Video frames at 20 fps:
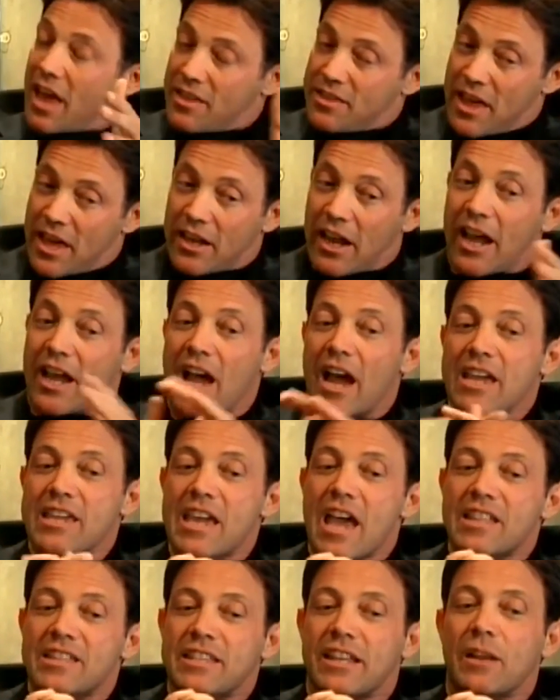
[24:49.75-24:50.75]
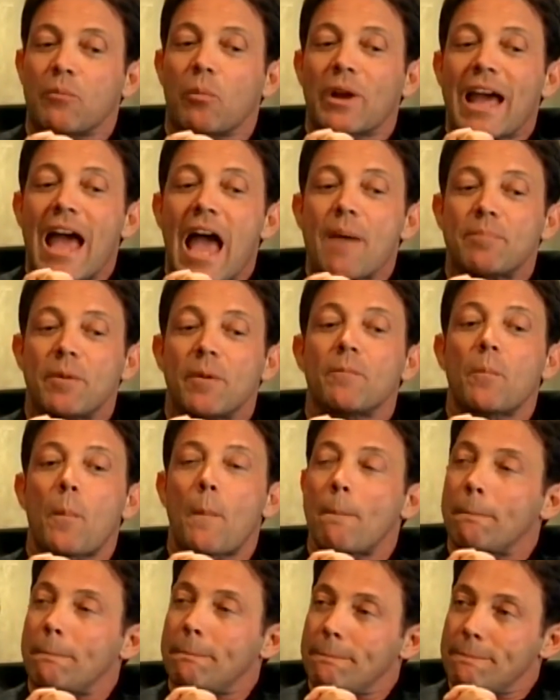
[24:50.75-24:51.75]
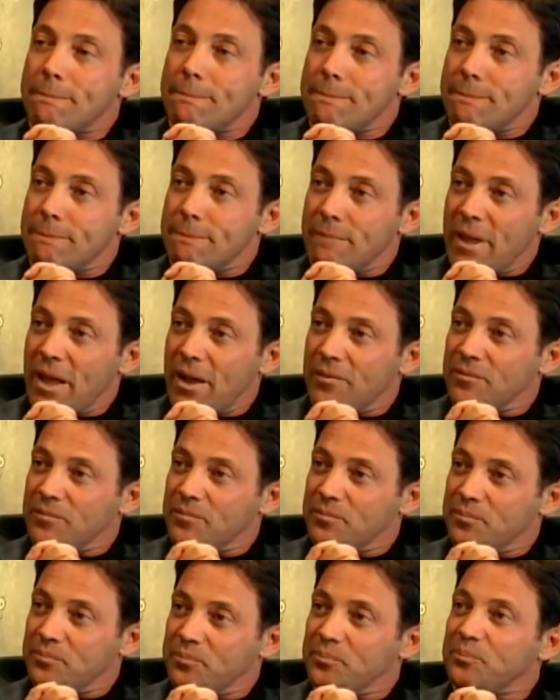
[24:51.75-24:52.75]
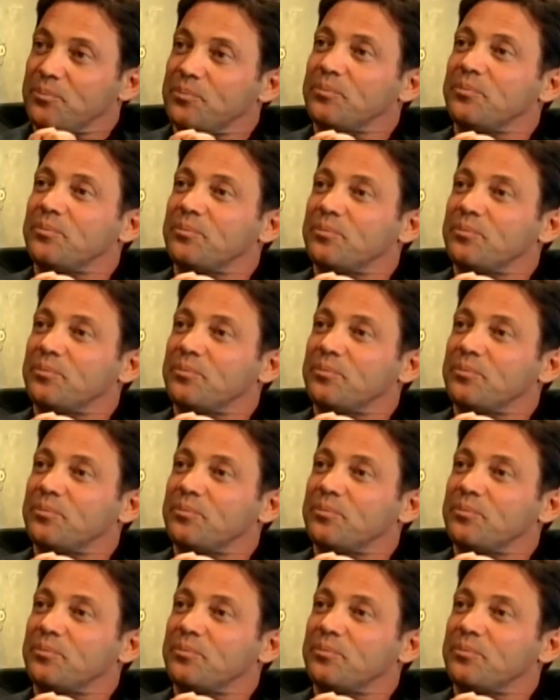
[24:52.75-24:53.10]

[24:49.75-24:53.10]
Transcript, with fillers: that, that nutty. I, I, get that. And what can happened, we? Speaking of nutty, just yeah. to make it a little bit more